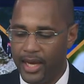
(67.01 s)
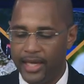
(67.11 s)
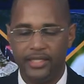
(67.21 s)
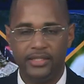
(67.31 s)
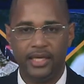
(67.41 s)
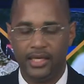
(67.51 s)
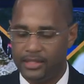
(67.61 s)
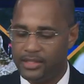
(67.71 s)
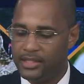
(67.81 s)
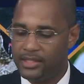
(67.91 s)
and
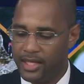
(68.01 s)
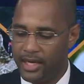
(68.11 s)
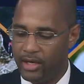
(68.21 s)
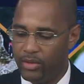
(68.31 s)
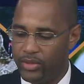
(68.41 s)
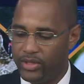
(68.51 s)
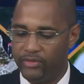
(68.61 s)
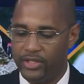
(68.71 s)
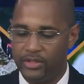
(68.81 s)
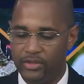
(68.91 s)
intends to sail with a
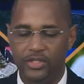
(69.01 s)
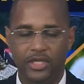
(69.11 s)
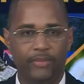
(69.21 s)
reduced